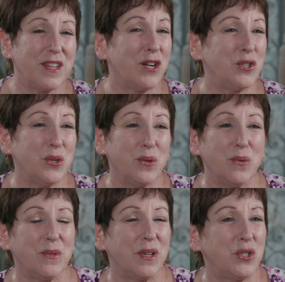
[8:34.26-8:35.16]
There are
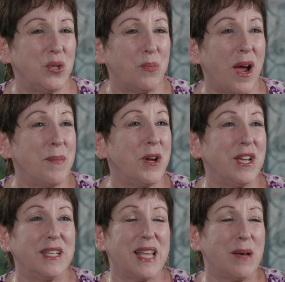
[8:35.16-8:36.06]
two two
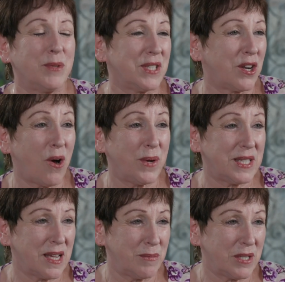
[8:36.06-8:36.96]
primary examples that
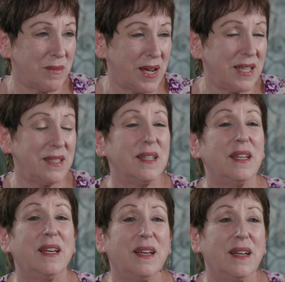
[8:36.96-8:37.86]
always come to mind.
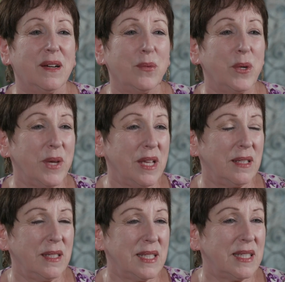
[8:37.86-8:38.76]
When we
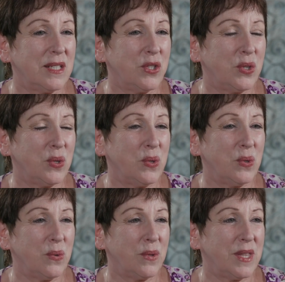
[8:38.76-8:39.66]
listen
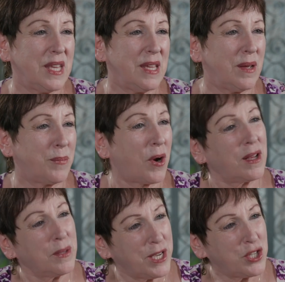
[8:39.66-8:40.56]
to the
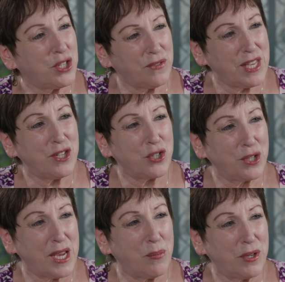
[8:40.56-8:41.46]
proclamation of the angel
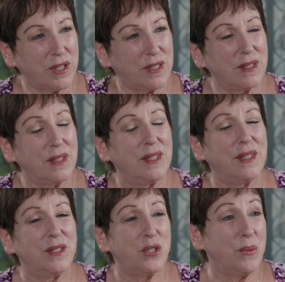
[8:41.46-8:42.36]
Gabriel
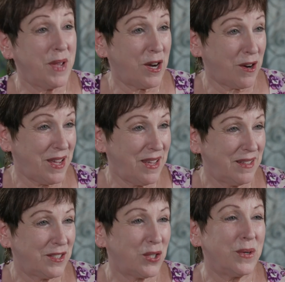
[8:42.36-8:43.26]
to Mary.
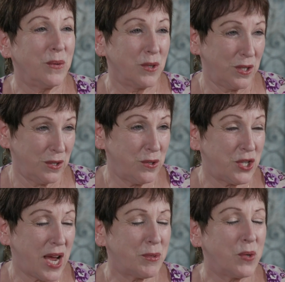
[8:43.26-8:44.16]
So, in we're Luke
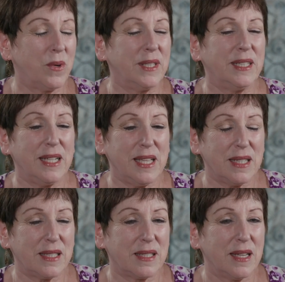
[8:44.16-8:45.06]
chapter 1, and
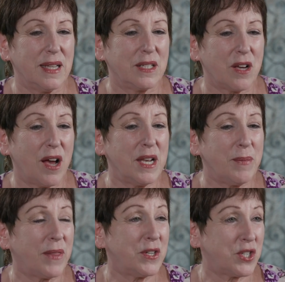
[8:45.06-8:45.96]
he's talking
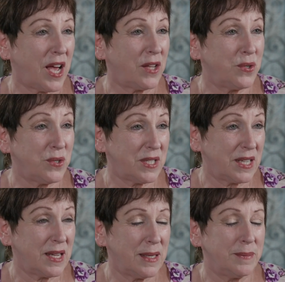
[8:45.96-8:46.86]
about the child who is to
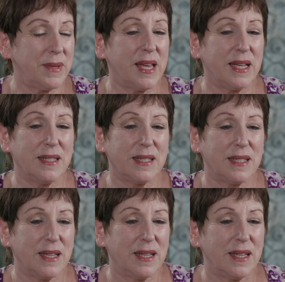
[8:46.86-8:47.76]
come, and
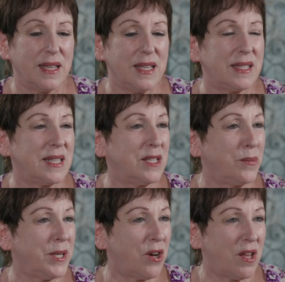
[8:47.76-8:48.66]
he says he'll
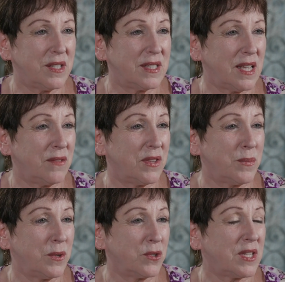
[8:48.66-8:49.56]
be called the Son of the
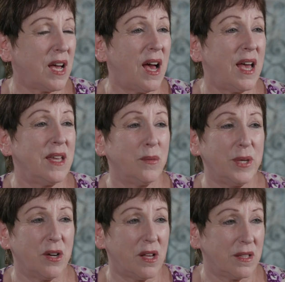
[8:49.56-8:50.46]
Most High, he'll
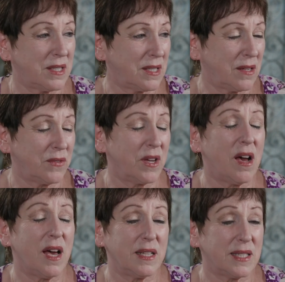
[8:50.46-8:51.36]
be called the Son of
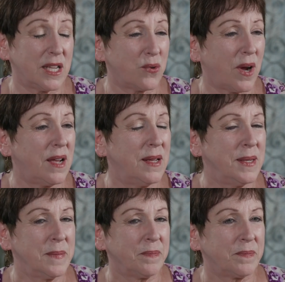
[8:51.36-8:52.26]
God, etc.
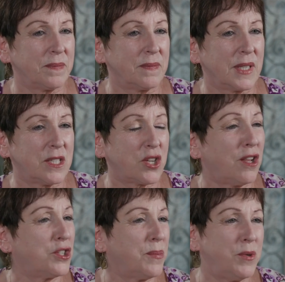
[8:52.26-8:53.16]

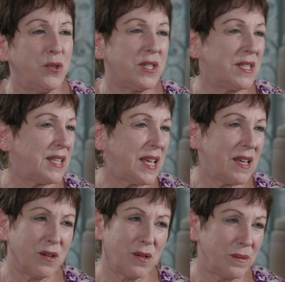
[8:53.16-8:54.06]
Scholarship used to
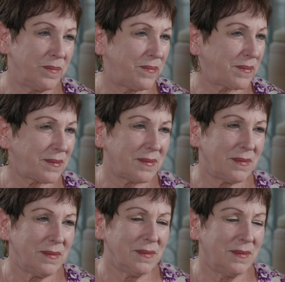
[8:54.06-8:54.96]
say, oh,
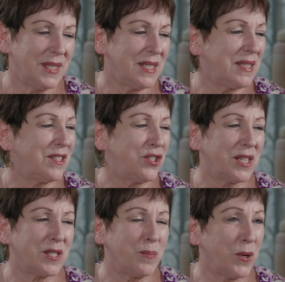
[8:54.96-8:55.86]
this is
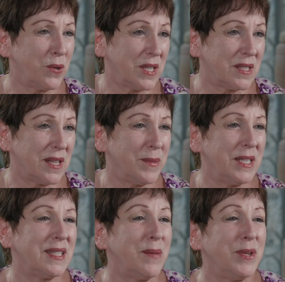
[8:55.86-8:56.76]
just bogus. I
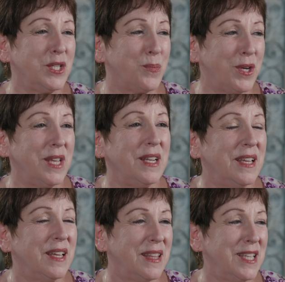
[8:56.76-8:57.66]
mean, somebody's
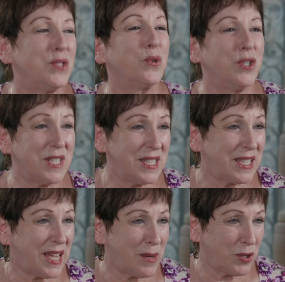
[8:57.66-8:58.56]
putting these words
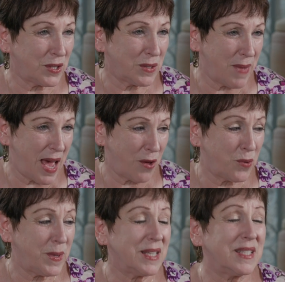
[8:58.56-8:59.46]
into Gabriel's
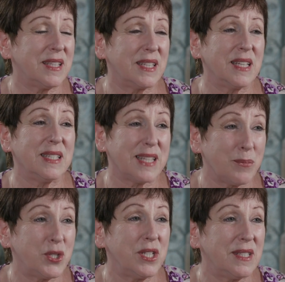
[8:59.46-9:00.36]
mouth because the
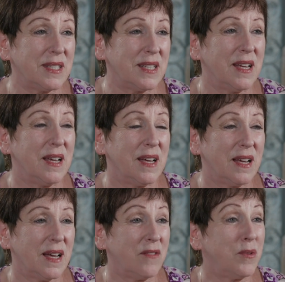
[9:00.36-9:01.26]
conceptions
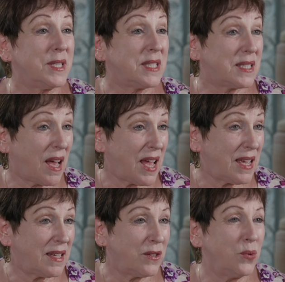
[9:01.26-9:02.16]
of a
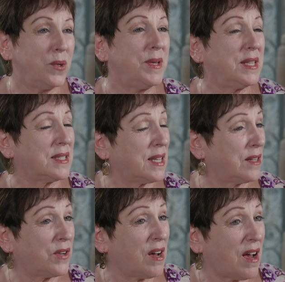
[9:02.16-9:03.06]
Messiah who would be the Son
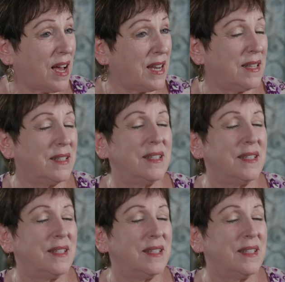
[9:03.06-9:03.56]
of God